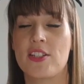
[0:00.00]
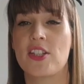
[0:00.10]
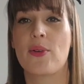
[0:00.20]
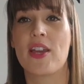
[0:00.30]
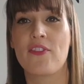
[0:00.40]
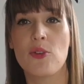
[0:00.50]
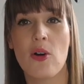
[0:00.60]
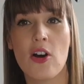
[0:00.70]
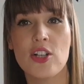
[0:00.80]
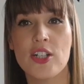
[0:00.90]
so if you
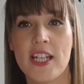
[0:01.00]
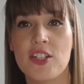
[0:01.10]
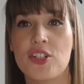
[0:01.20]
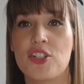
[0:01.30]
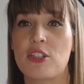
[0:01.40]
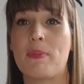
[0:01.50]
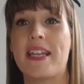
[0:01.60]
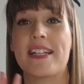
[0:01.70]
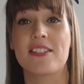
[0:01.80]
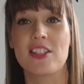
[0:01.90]
are looking to just
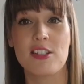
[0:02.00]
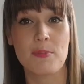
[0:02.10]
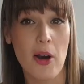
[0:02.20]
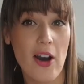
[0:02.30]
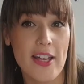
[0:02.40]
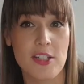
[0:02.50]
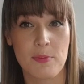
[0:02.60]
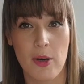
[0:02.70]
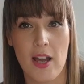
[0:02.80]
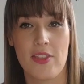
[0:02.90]
be inspired
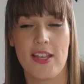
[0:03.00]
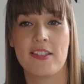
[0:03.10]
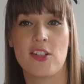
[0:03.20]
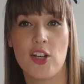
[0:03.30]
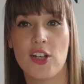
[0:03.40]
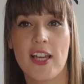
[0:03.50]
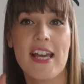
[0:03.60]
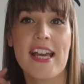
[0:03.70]
by this look,